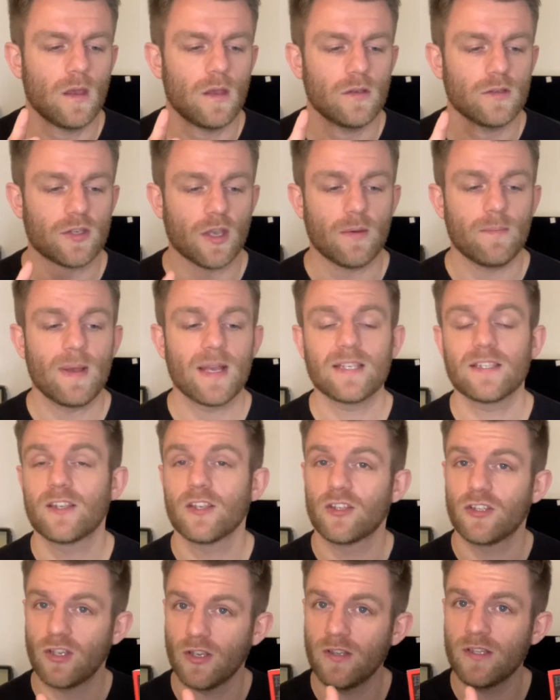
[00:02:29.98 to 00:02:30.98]
Master
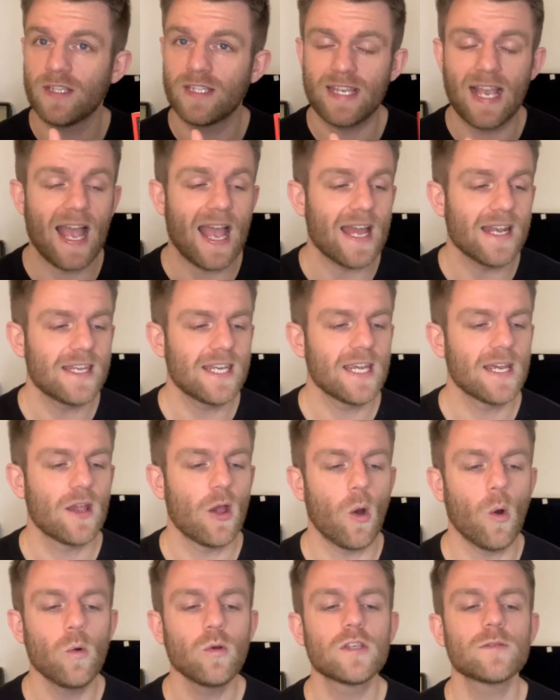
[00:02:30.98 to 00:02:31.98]
Sun said,
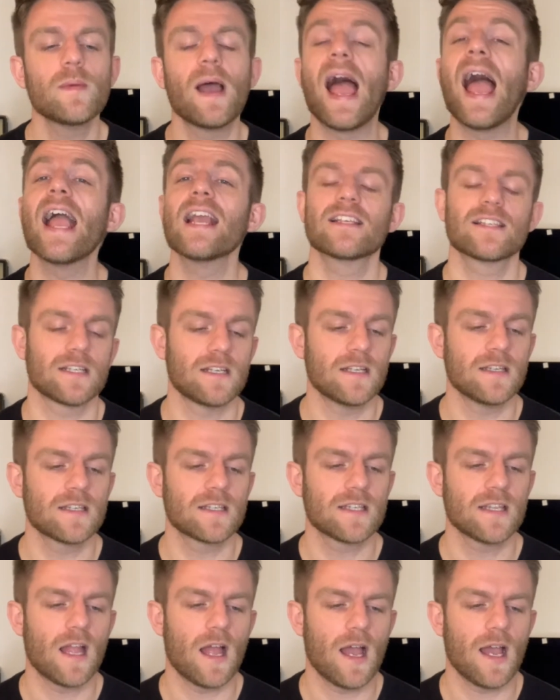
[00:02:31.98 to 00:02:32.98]
"Ultimate excellence
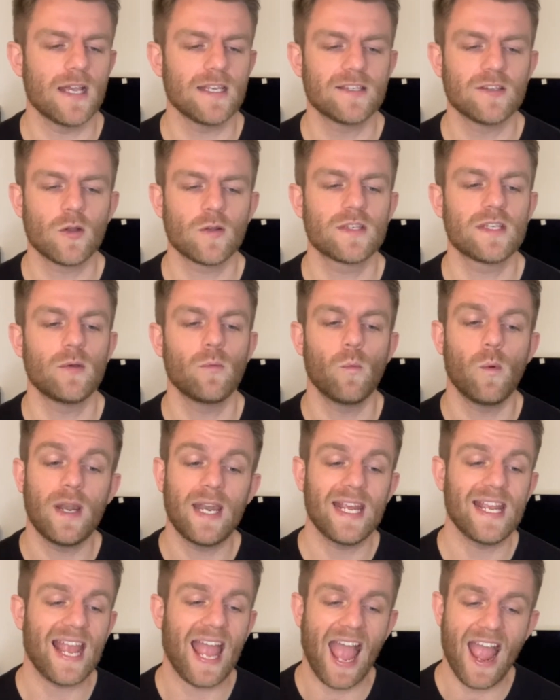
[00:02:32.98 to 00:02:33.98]
lies not in
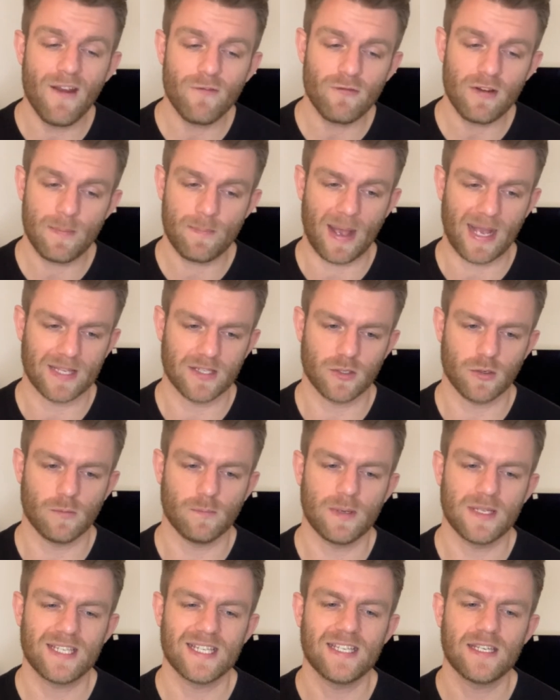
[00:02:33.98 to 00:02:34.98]
winning every battle,
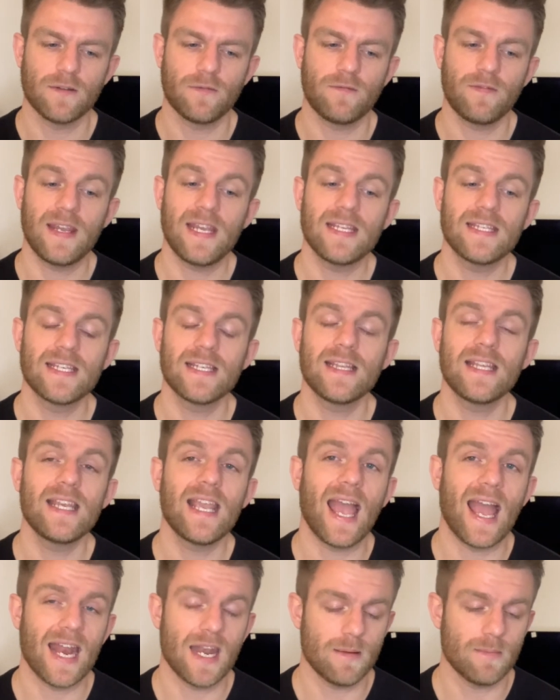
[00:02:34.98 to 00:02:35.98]
but in defeating
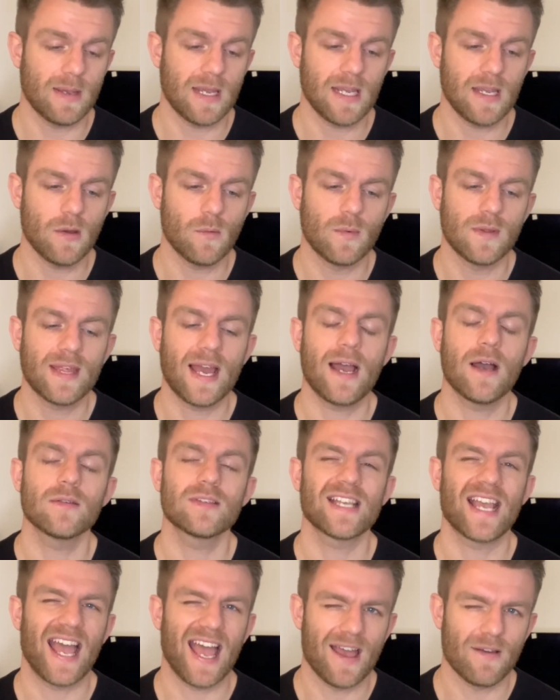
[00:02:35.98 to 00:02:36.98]
the enemy without
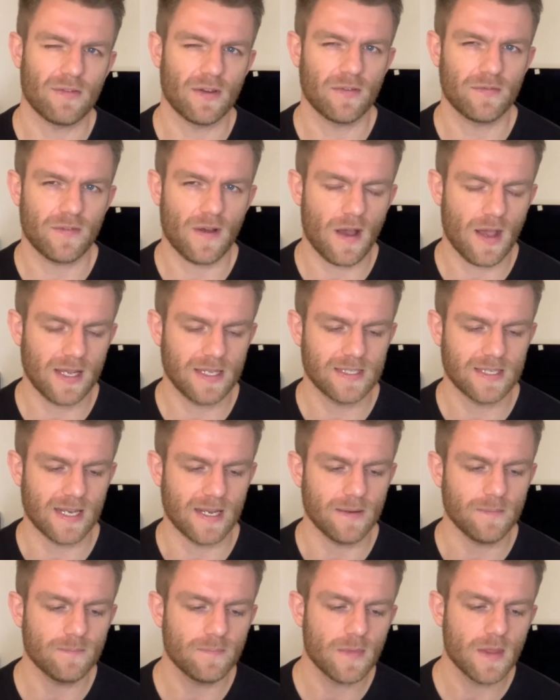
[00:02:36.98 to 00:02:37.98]
ever fighting."